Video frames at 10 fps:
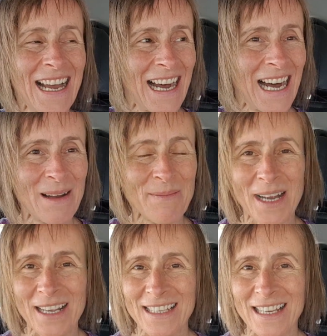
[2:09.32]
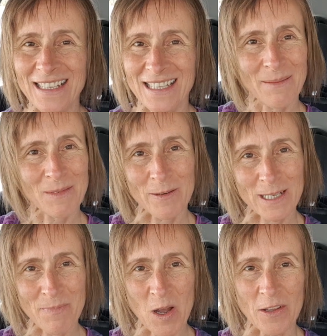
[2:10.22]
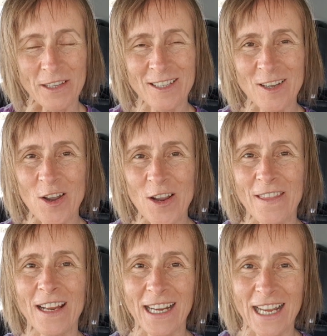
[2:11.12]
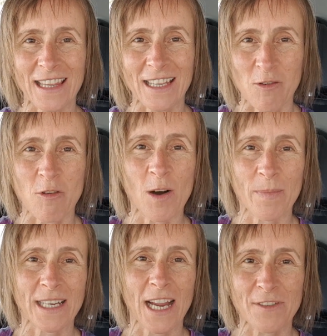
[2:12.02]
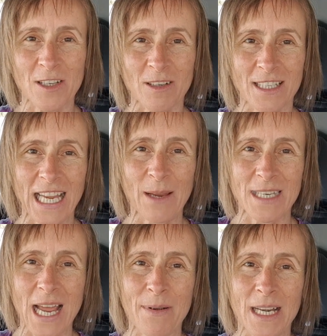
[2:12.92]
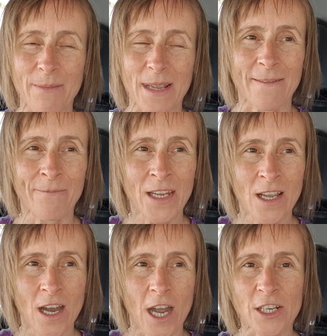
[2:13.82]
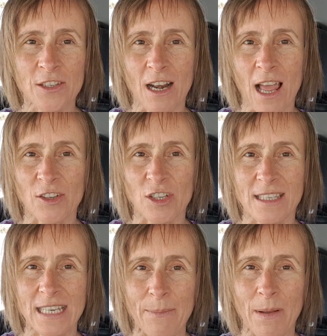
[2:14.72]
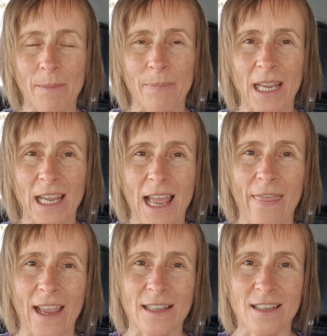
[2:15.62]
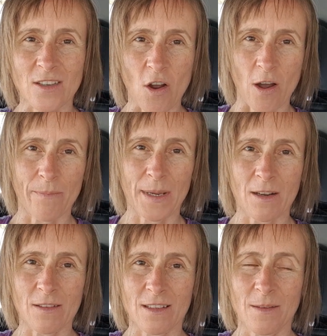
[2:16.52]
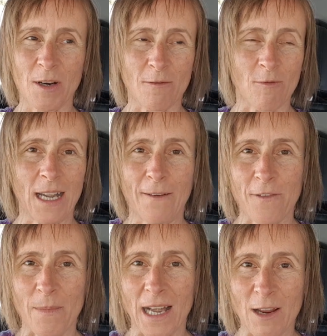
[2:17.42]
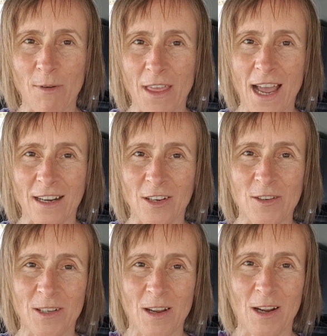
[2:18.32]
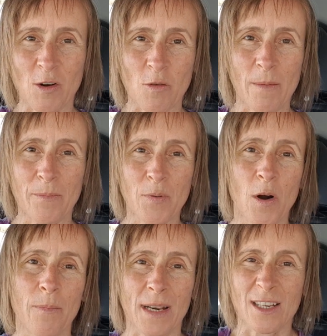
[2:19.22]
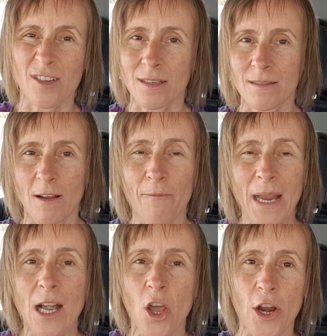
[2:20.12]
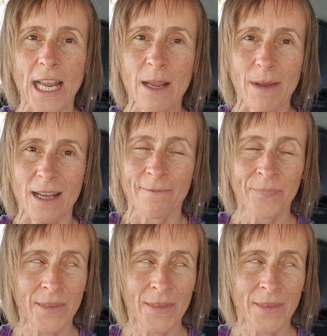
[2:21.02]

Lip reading: but it doesn't seem to respond. So then I get the crop, and you have to sort of keep tapping him. And I used to like just tap him a bit and then stop, because I'm not really familiar with how to use a crop properly. I've been learning, but